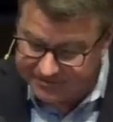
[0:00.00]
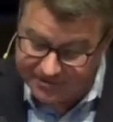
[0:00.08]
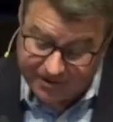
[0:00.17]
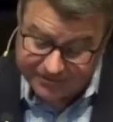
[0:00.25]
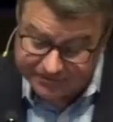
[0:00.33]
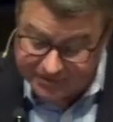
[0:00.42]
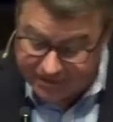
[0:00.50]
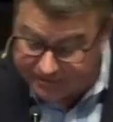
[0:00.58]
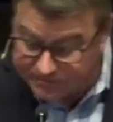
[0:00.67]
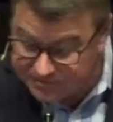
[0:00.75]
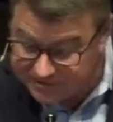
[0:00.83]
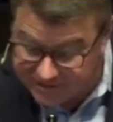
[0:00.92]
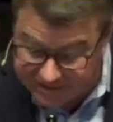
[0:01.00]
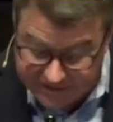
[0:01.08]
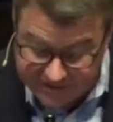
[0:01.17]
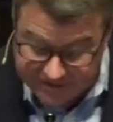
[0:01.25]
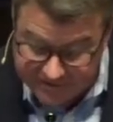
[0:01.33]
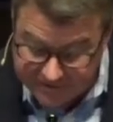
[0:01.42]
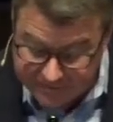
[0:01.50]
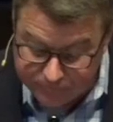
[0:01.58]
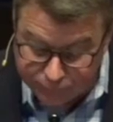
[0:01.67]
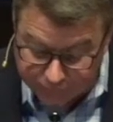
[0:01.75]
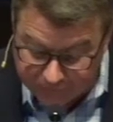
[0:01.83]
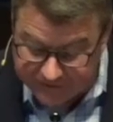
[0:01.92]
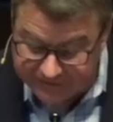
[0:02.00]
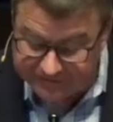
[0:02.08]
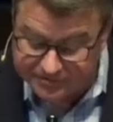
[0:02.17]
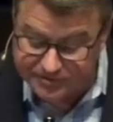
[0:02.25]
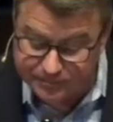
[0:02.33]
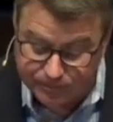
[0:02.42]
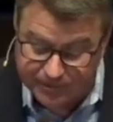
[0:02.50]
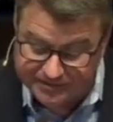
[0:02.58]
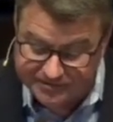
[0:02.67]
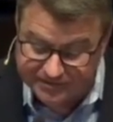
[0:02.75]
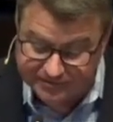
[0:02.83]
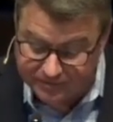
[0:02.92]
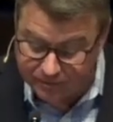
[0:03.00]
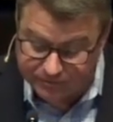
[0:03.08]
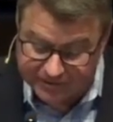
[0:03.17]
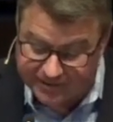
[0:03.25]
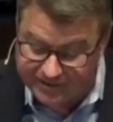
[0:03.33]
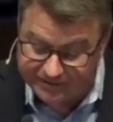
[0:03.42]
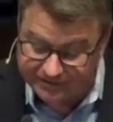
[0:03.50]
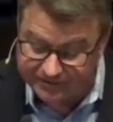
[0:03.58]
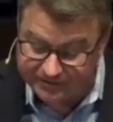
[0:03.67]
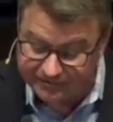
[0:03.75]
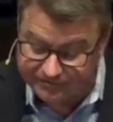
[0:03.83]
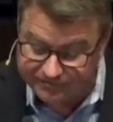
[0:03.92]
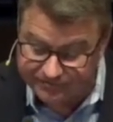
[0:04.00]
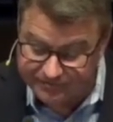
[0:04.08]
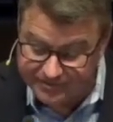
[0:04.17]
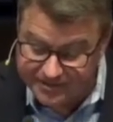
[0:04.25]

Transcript: God comes and He brings the blessing that only He can give.